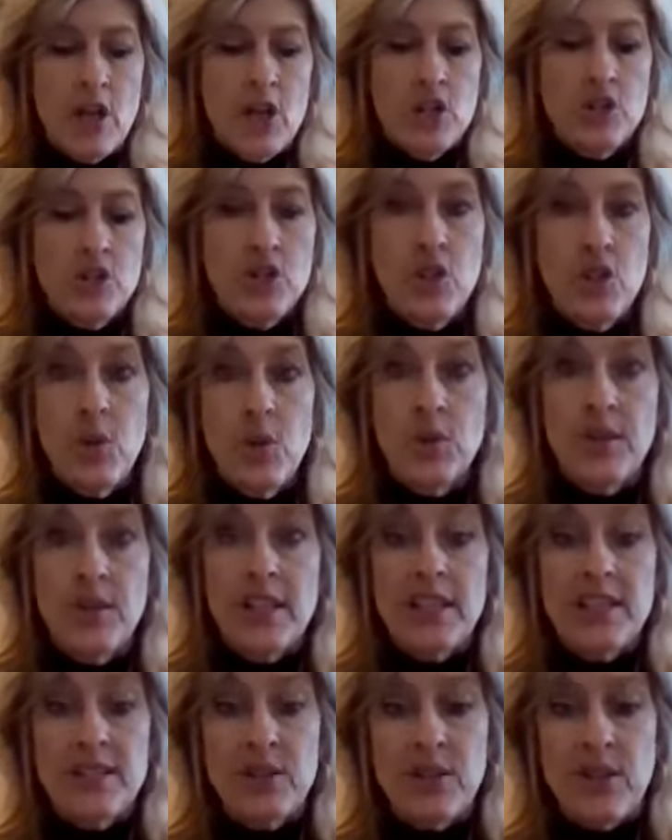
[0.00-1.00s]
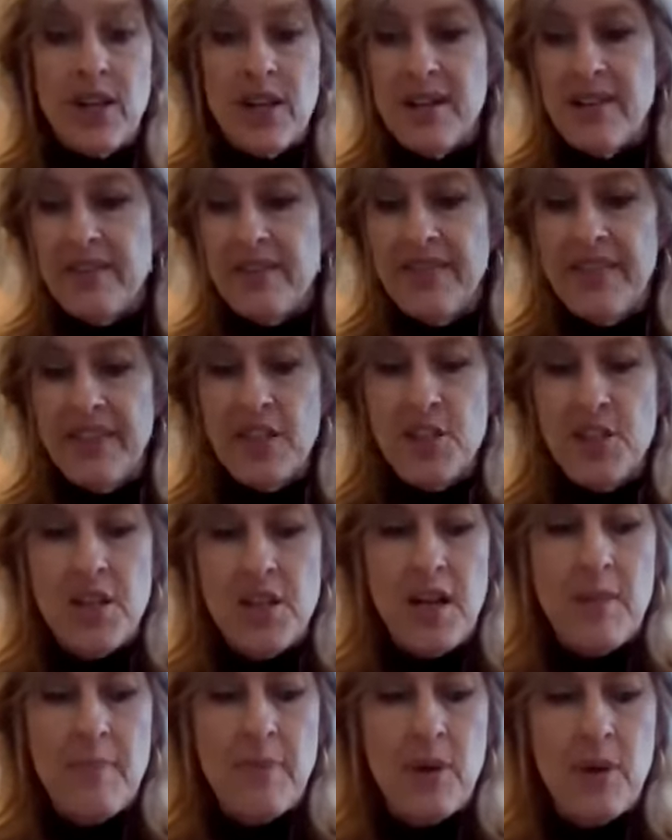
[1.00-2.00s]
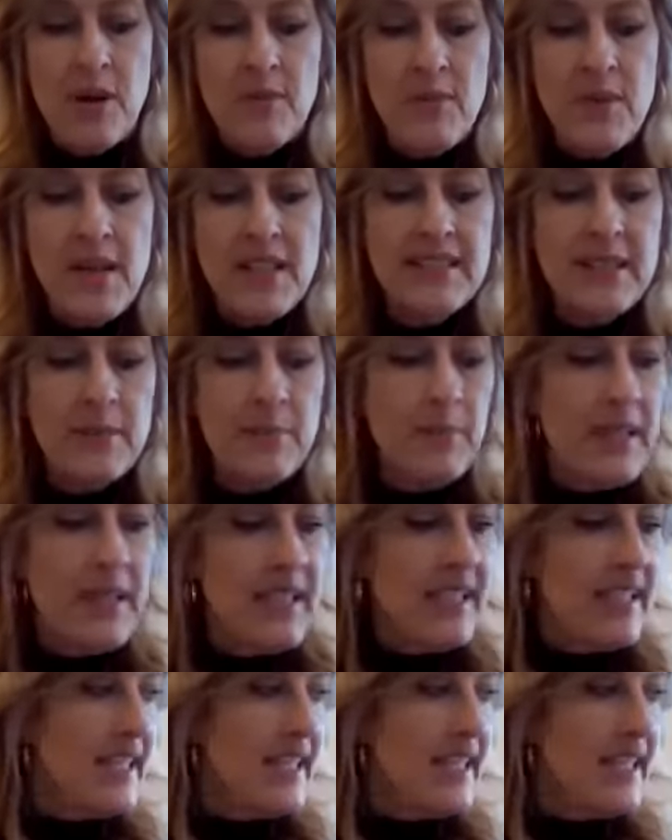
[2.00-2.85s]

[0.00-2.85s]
So let's finish up our recipe